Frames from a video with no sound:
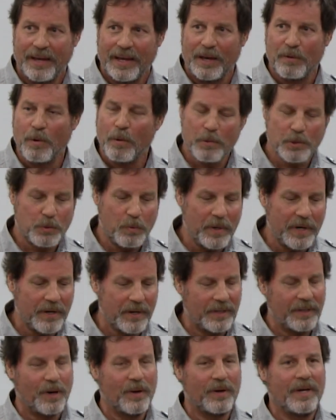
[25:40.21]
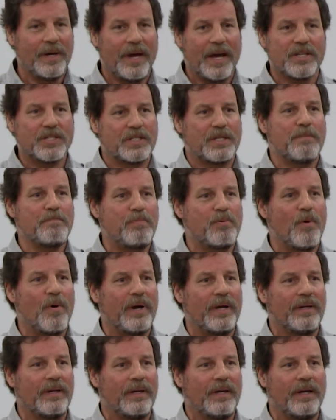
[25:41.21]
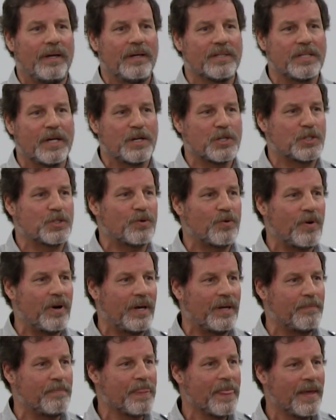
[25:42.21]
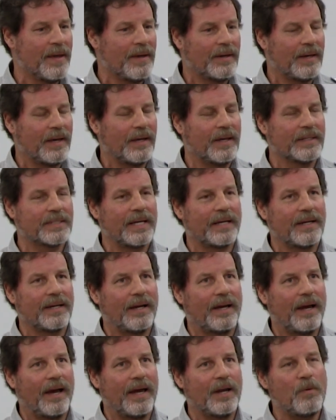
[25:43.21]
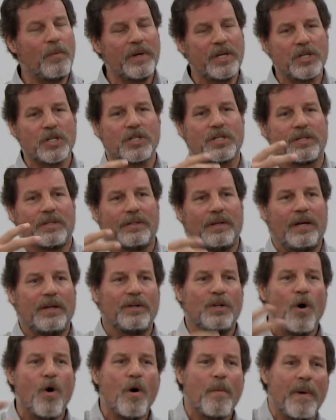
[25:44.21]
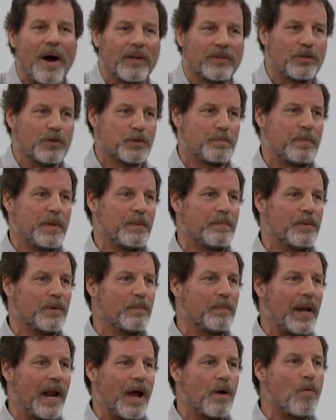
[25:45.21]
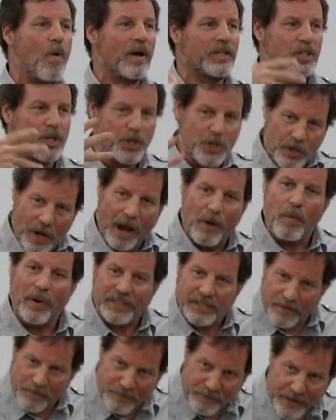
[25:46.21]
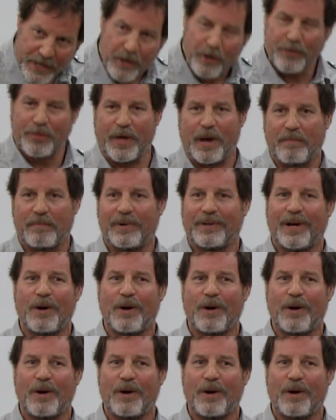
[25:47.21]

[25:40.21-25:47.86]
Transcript: And what was weird, you know, at some point as a historian, it's like, I don't want to just know about those people, but I want to feel them.